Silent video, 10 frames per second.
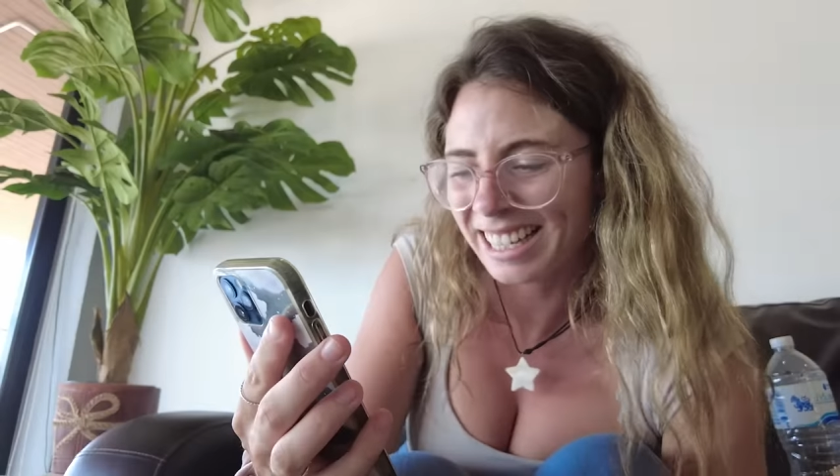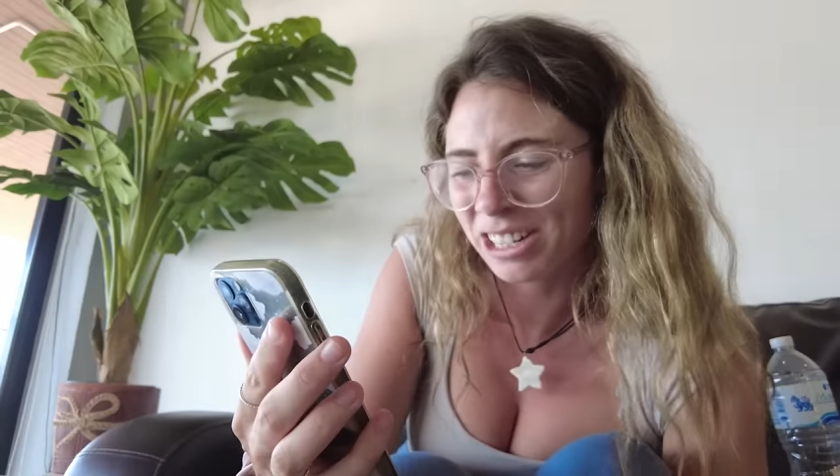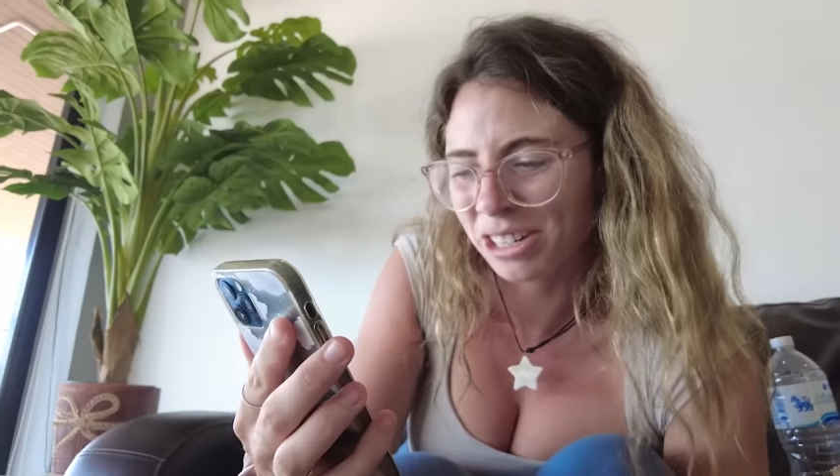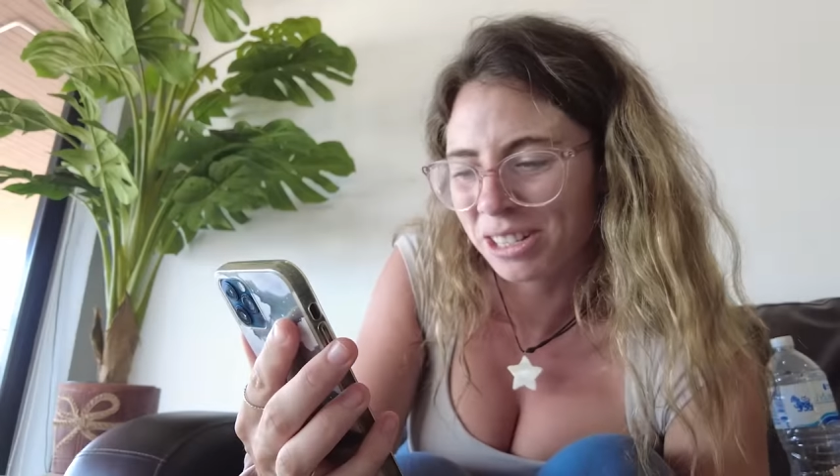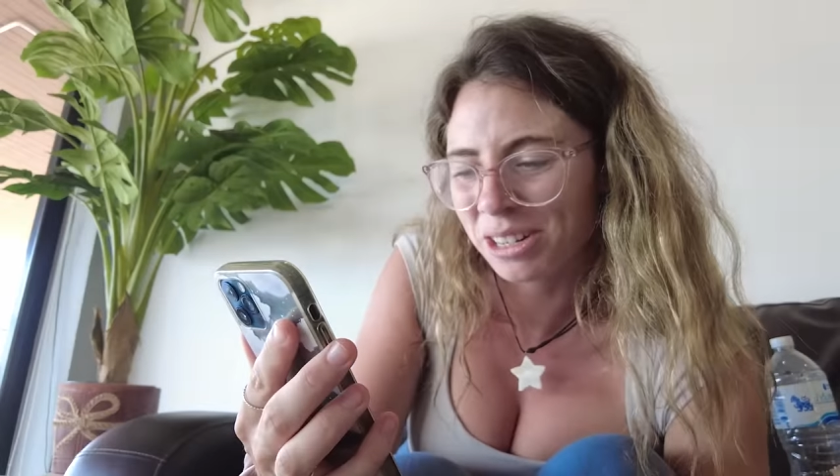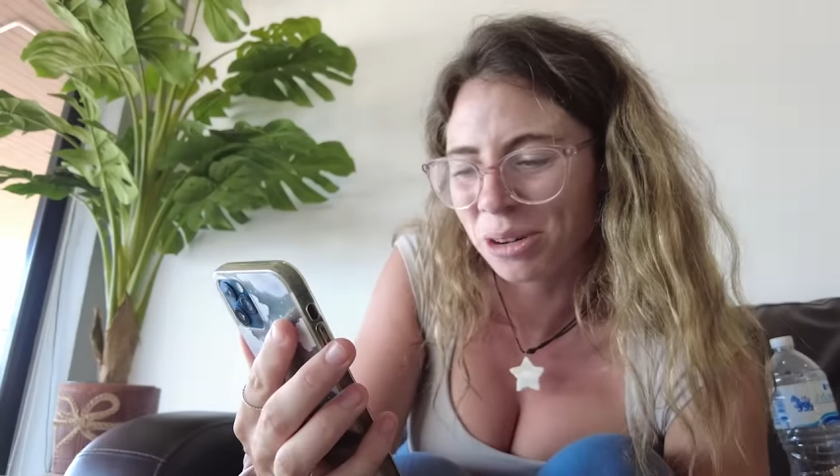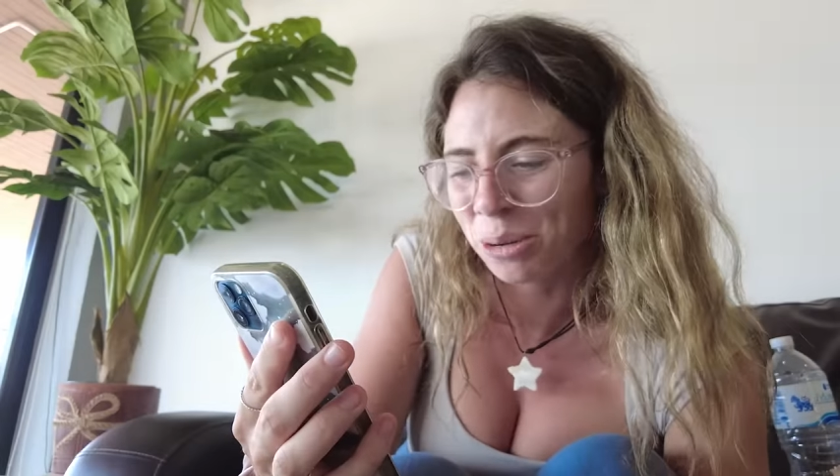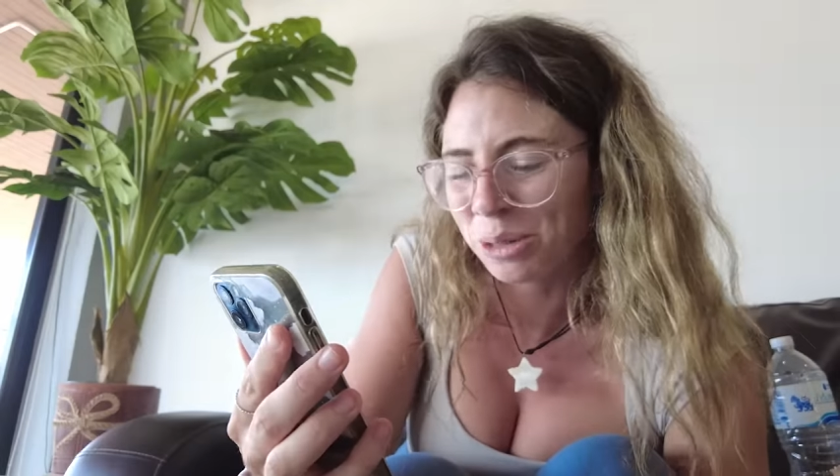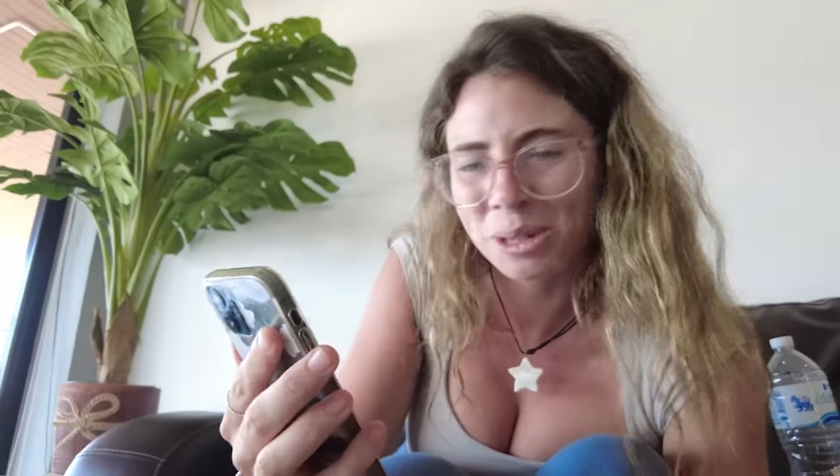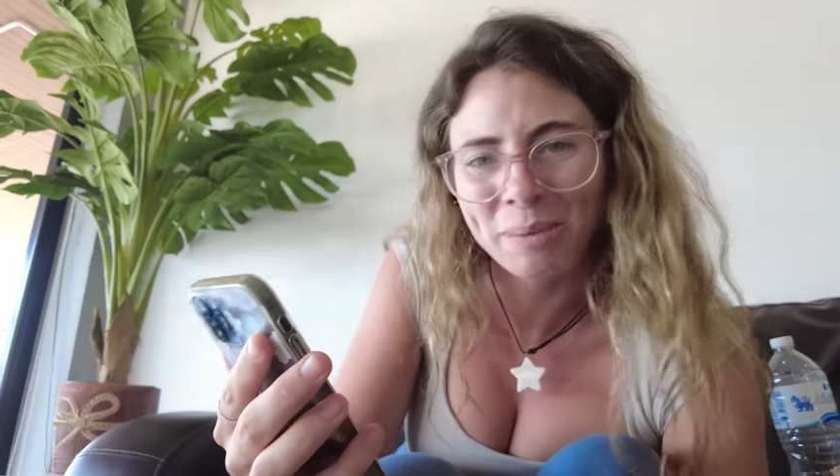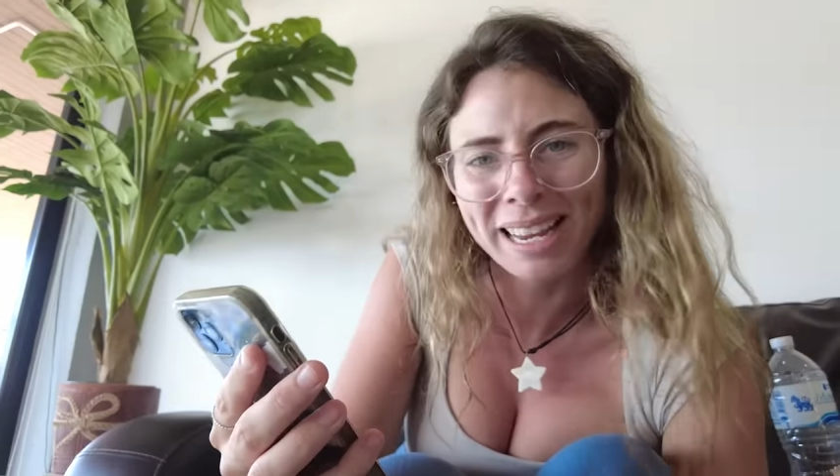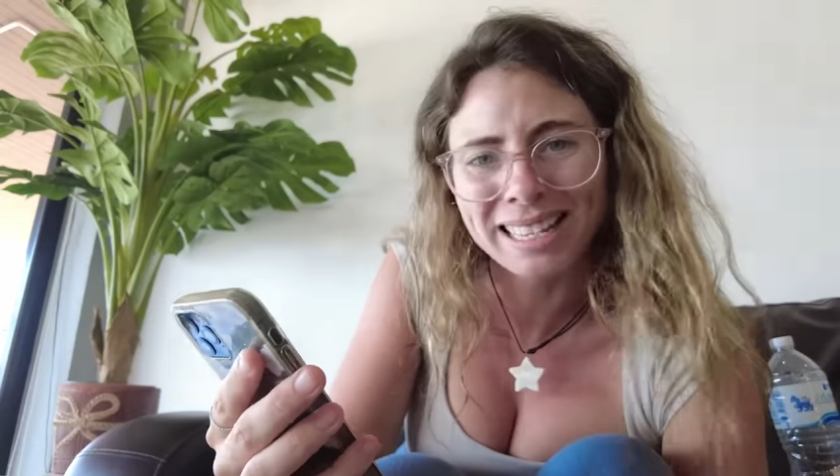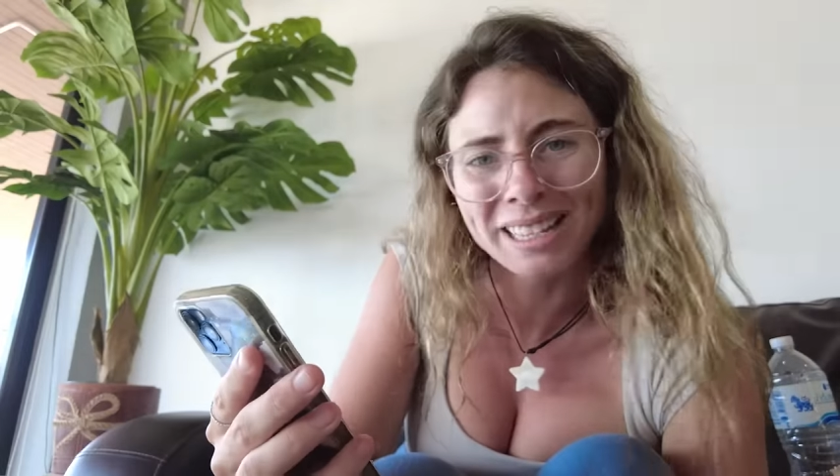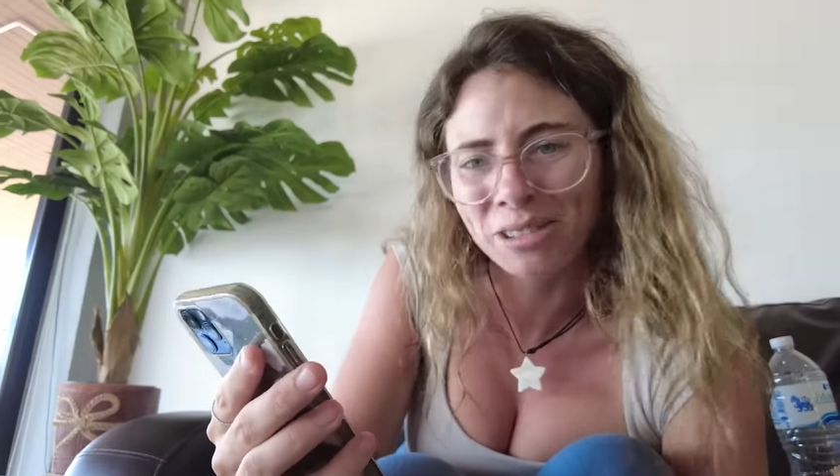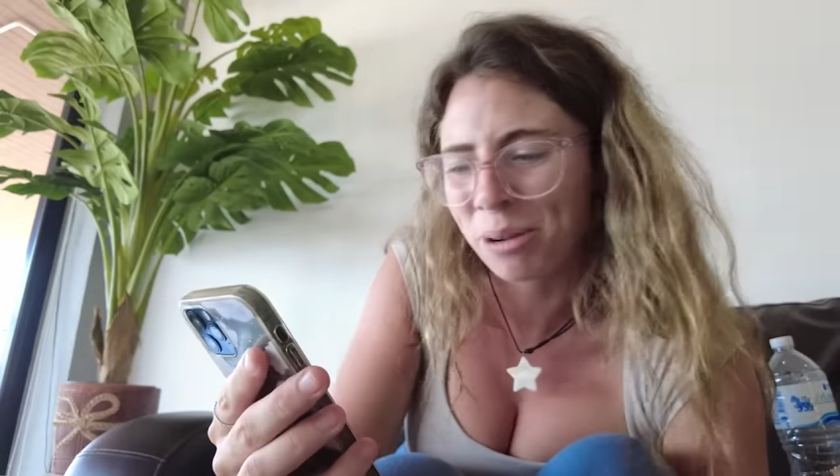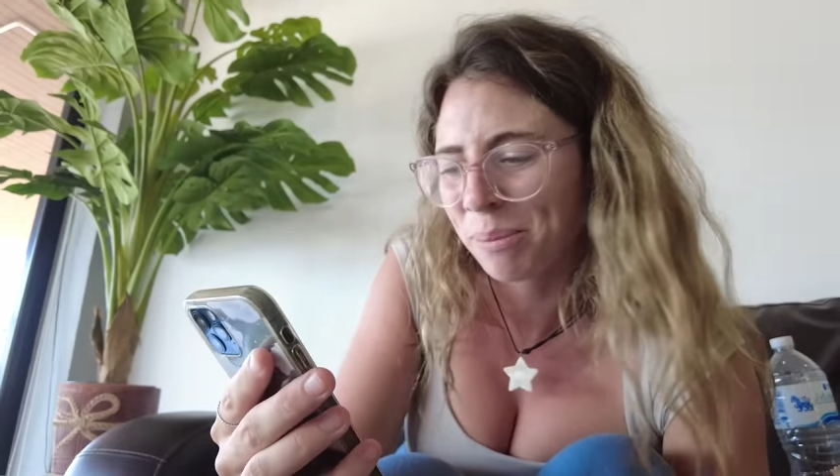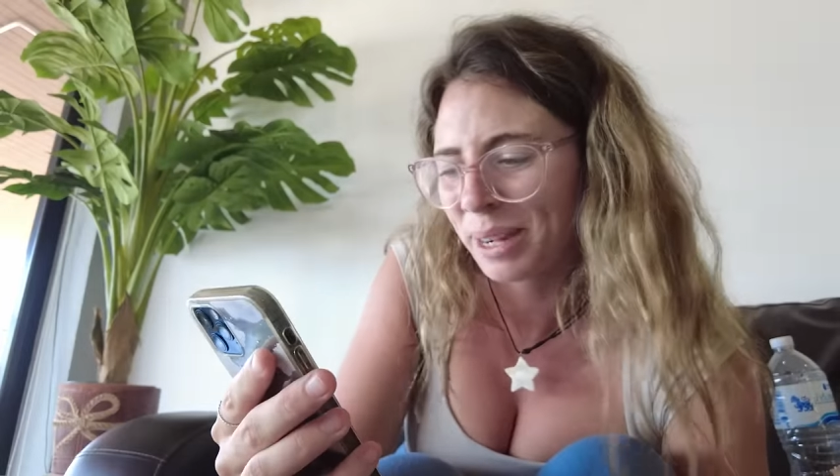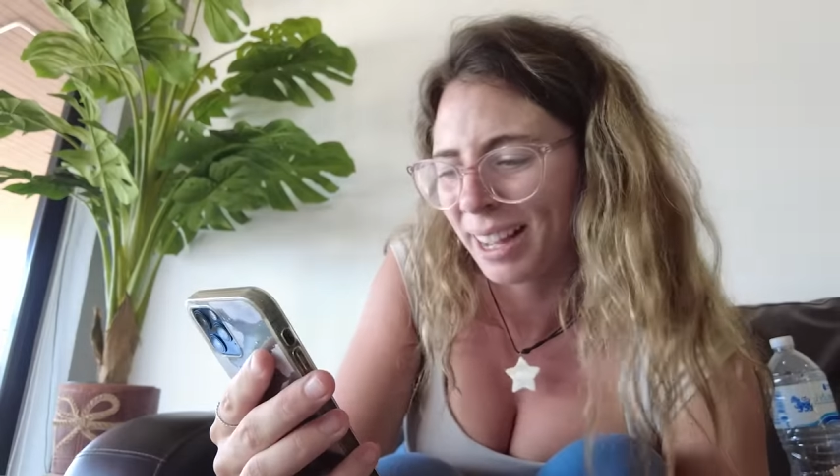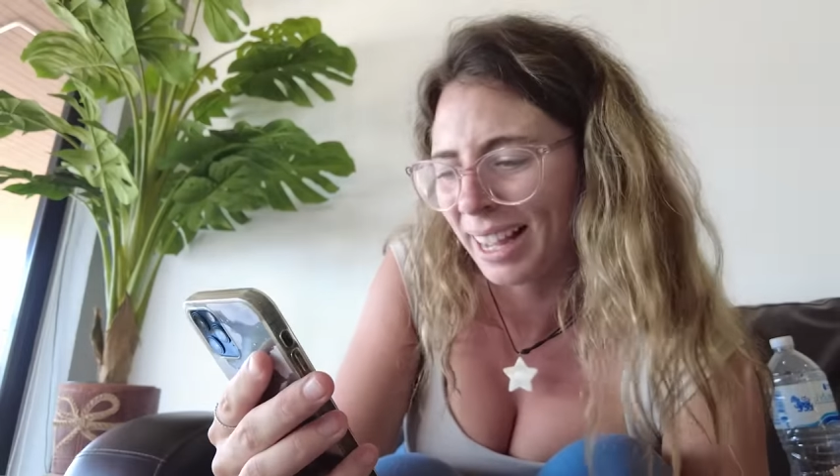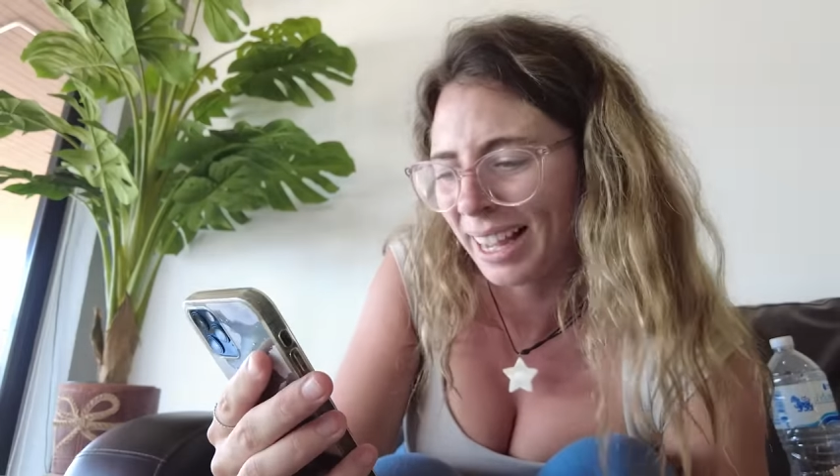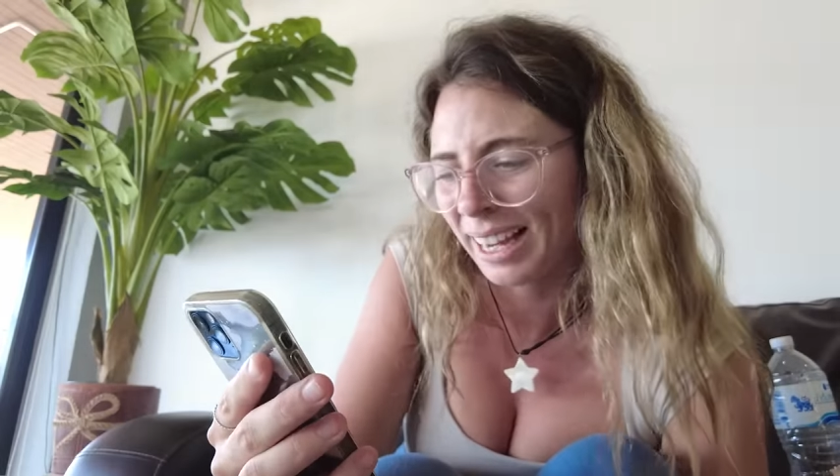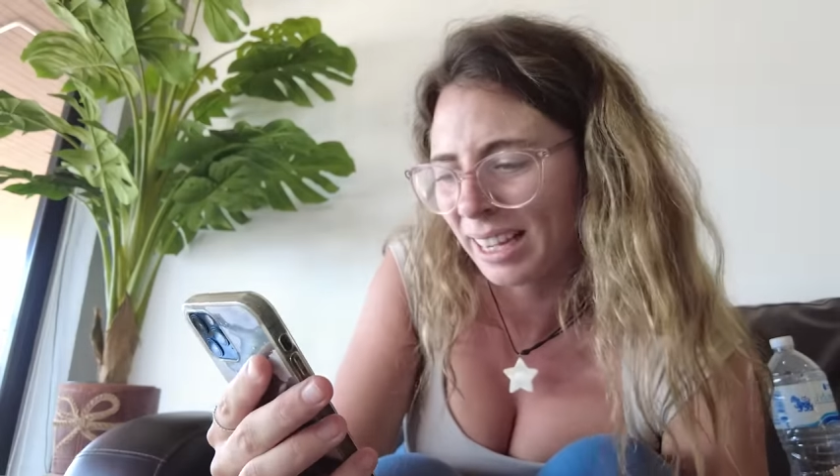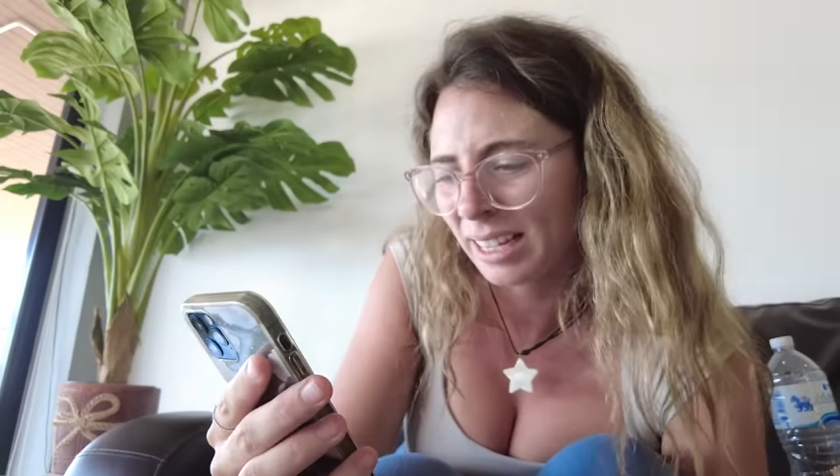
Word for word: just an automated reply.